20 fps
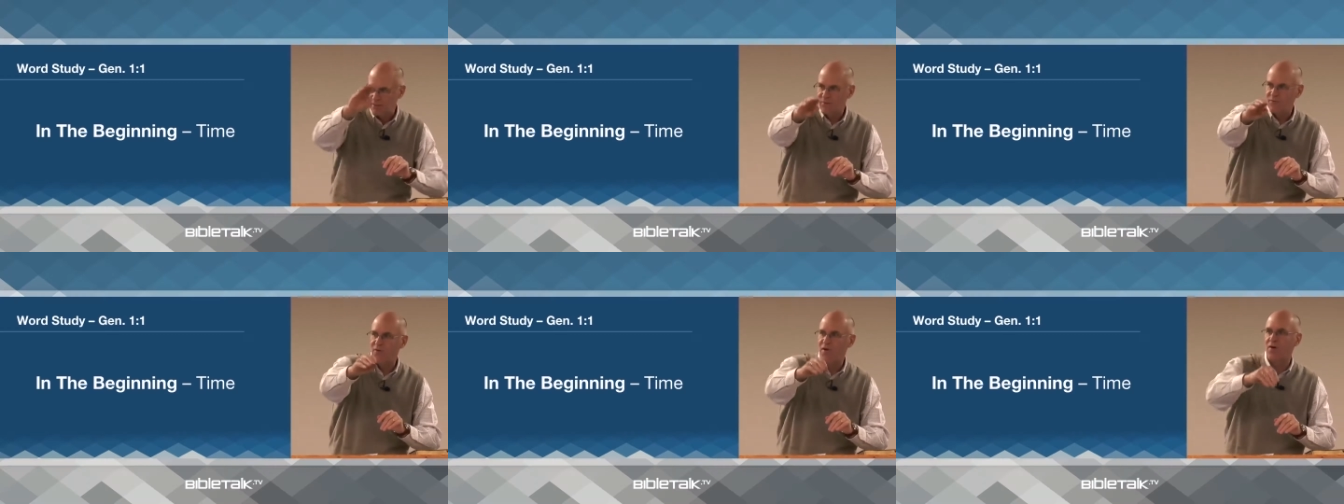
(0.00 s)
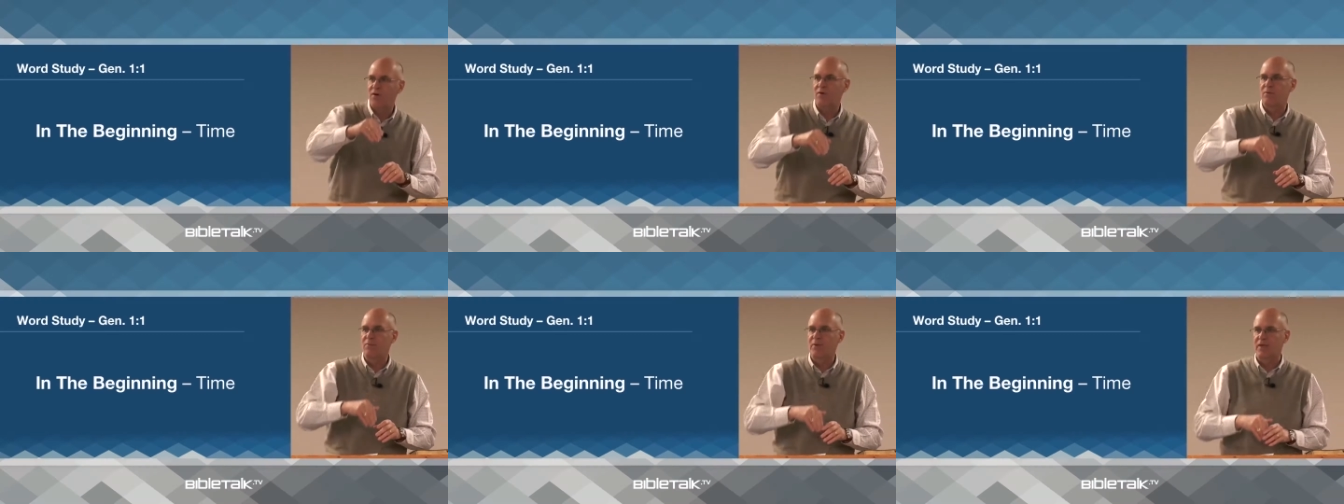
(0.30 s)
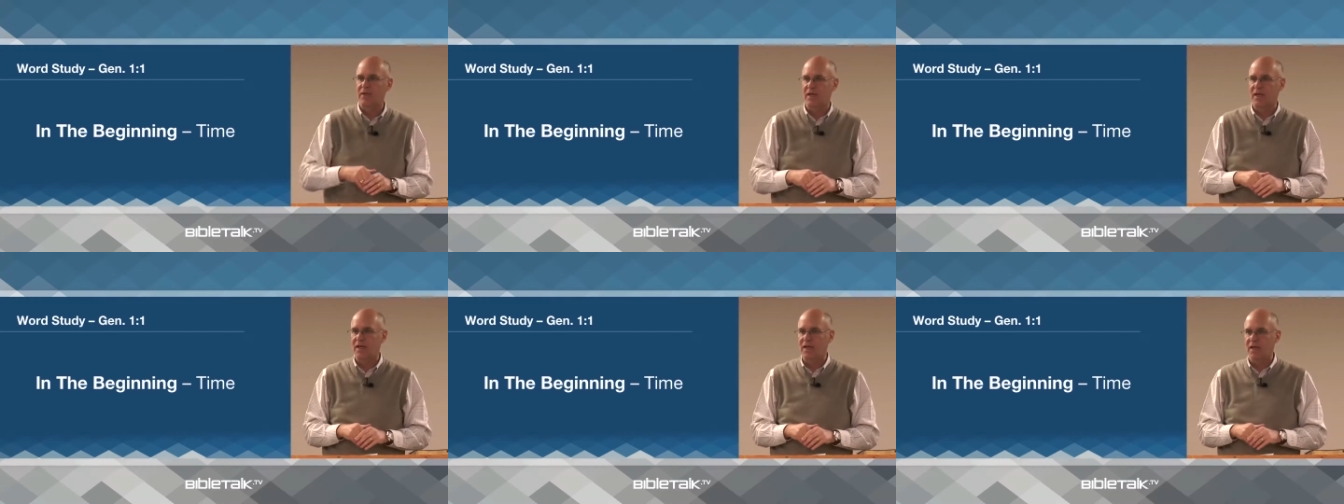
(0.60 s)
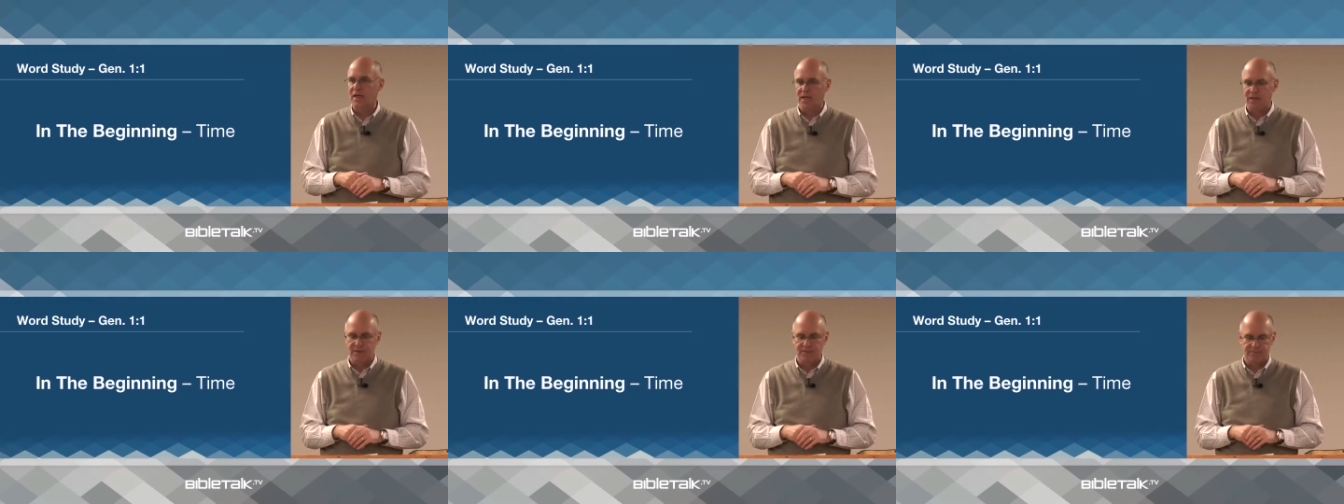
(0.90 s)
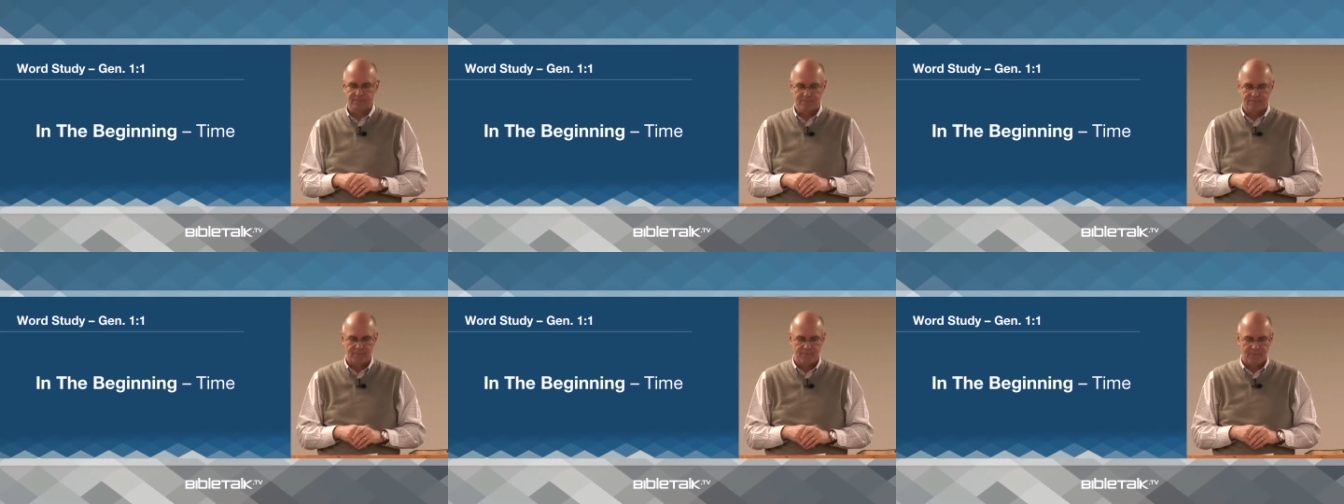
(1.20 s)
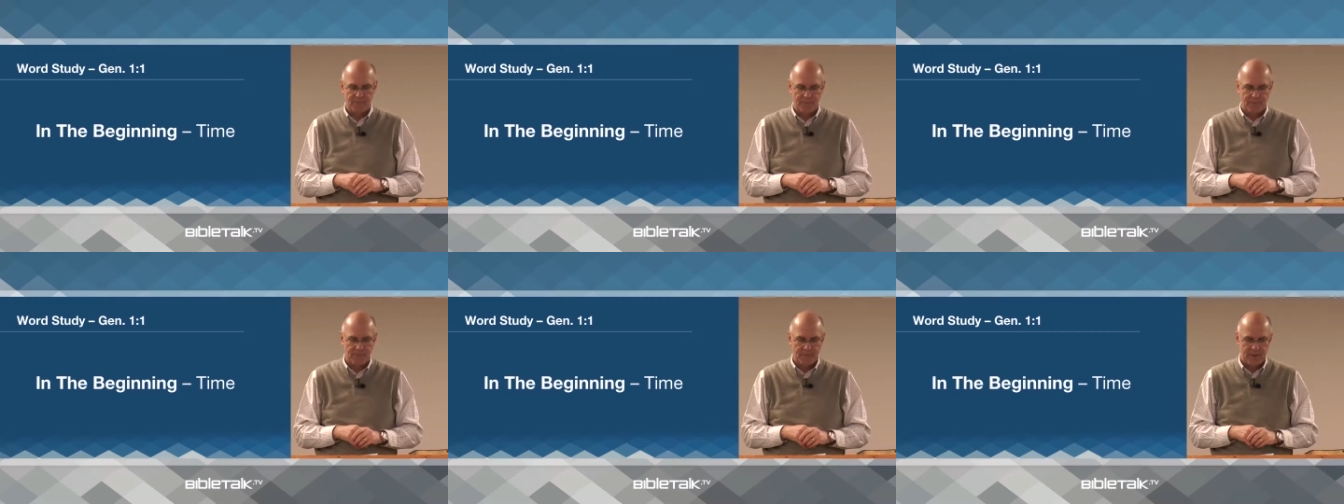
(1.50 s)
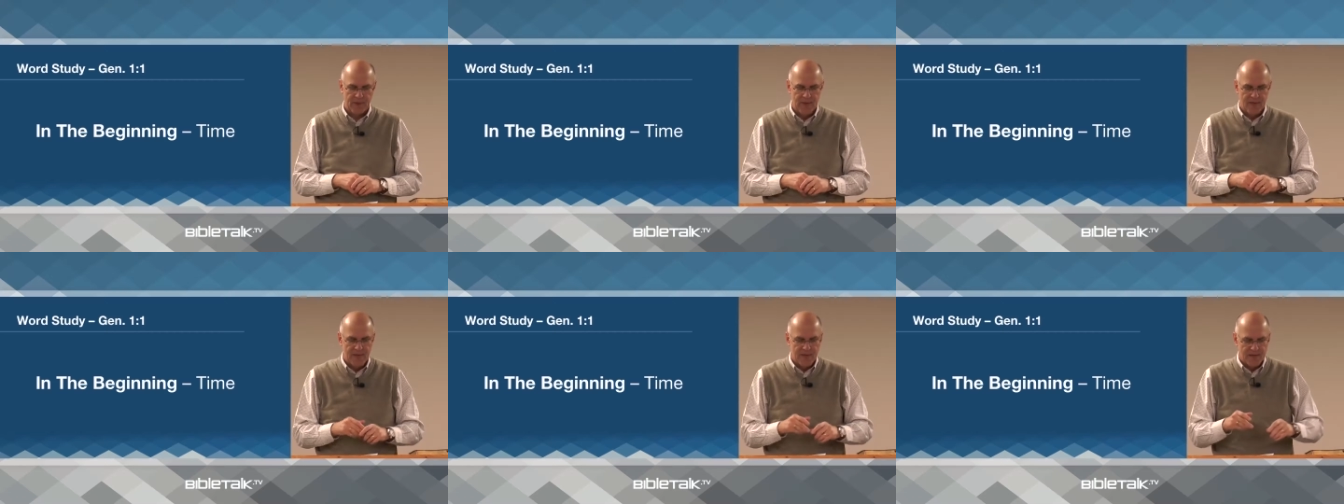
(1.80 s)
the very beginning.
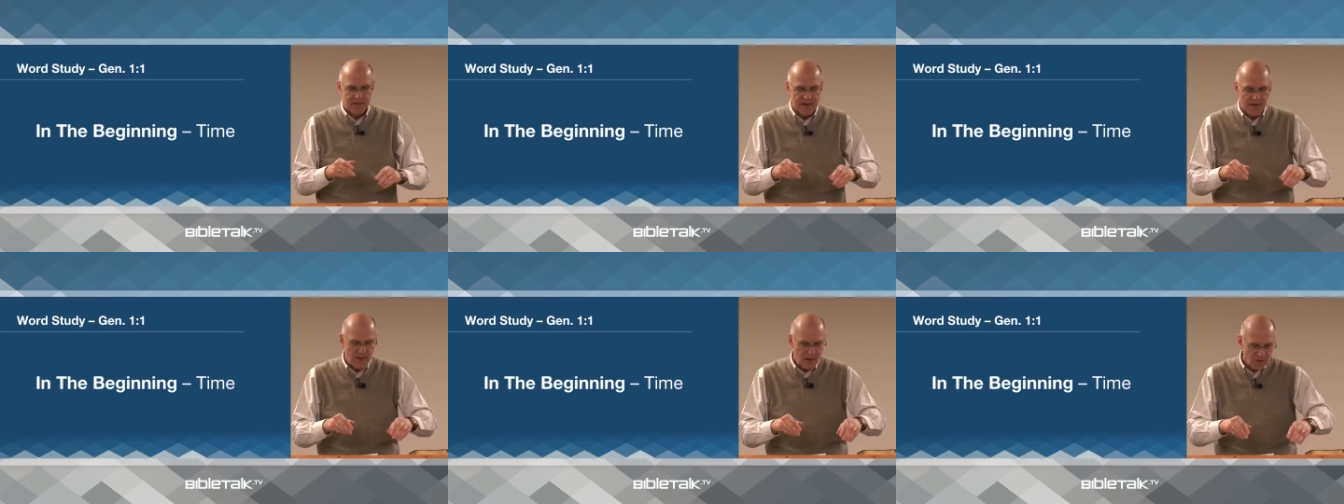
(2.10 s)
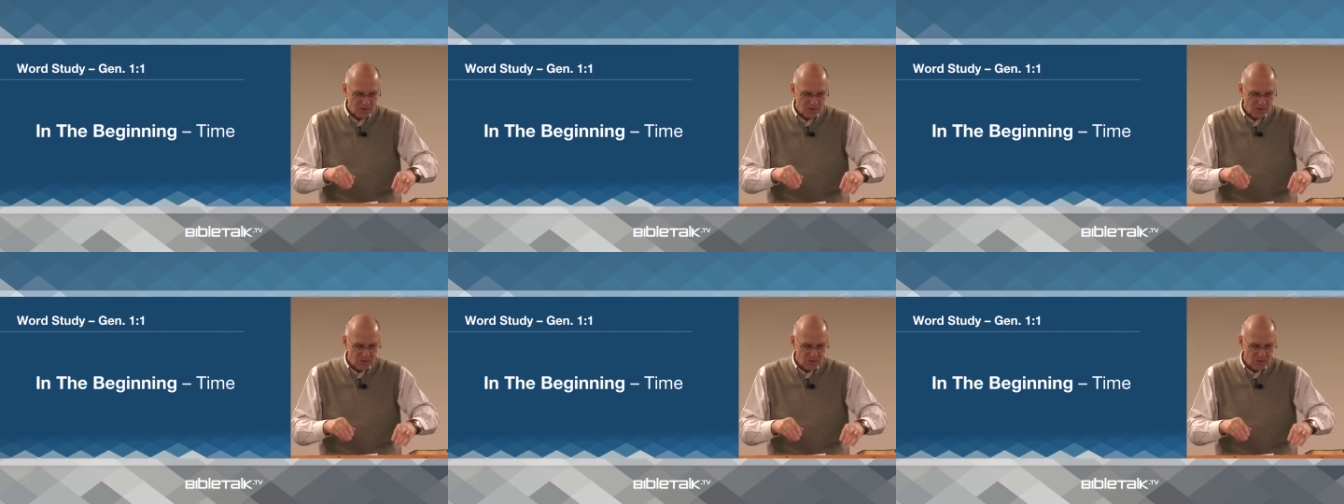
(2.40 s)
Now